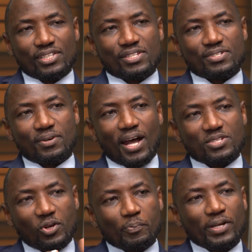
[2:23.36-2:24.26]
So as
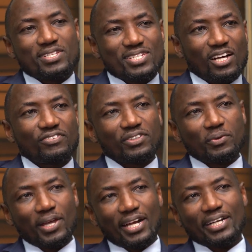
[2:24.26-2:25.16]
Corporate Staffing,
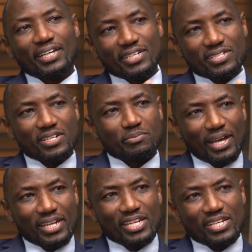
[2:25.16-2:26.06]
we are accredited
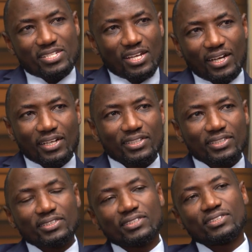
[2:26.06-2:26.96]
by NITA
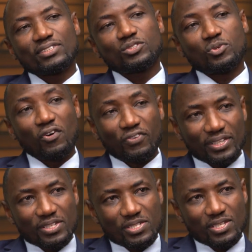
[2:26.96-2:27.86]
to offer
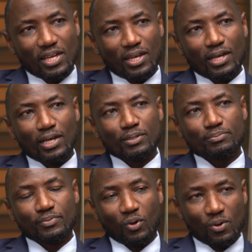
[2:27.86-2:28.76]
this uh,
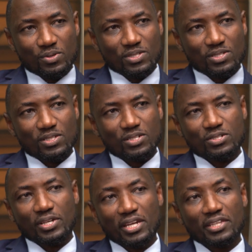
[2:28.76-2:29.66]
course,
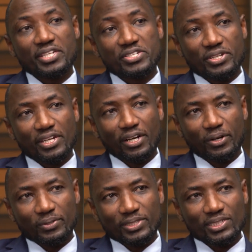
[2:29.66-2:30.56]
Train the Trainer
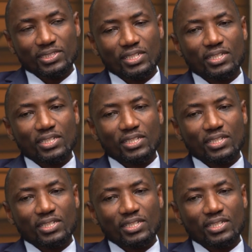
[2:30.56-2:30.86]
course,